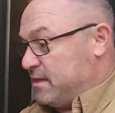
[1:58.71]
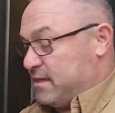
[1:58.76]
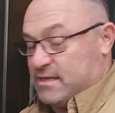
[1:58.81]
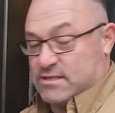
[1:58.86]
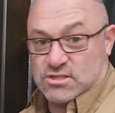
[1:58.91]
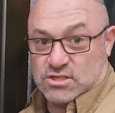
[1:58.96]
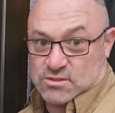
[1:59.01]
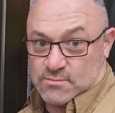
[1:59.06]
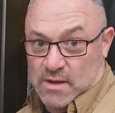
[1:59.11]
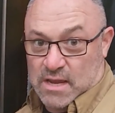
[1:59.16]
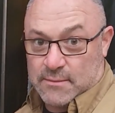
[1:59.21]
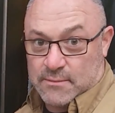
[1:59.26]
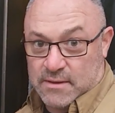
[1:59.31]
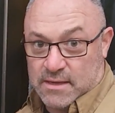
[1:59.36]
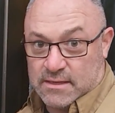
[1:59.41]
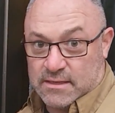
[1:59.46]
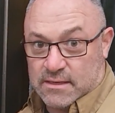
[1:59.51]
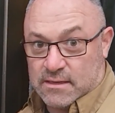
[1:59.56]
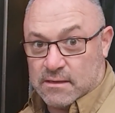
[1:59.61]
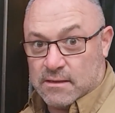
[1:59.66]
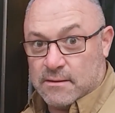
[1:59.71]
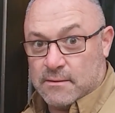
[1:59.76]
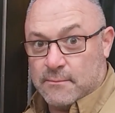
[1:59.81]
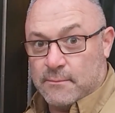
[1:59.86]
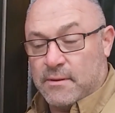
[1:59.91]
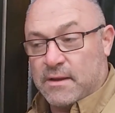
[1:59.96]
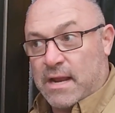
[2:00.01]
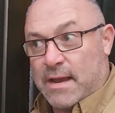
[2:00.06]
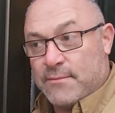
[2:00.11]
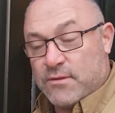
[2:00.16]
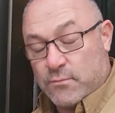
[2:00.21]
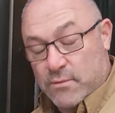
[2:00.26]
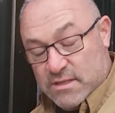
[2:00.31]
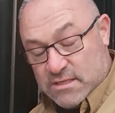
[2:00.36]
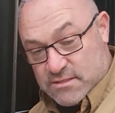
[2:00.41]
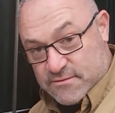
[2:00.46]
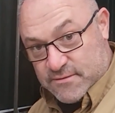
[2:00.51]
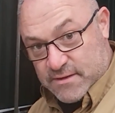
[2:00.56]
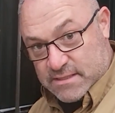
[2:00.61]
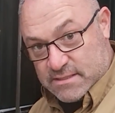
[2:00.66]
It's just my opinion. But I'm the one
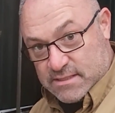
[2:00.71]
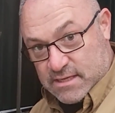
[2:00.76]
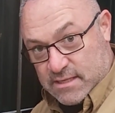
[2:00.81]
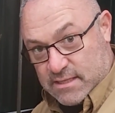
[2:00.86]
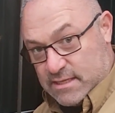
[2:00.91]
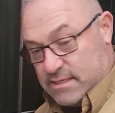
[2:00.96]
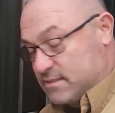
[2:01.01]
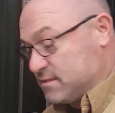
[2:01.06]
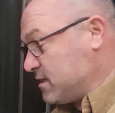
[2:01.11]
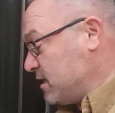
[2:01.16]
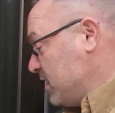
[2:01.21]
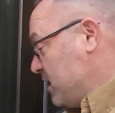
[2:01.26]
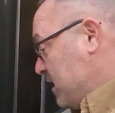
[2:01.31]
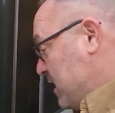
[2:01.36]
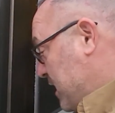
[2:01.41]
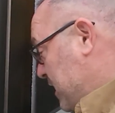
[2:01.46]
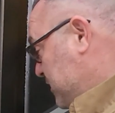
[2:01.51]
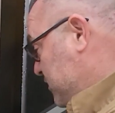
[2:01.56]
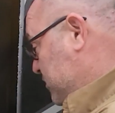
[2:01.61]
that's fixing these, and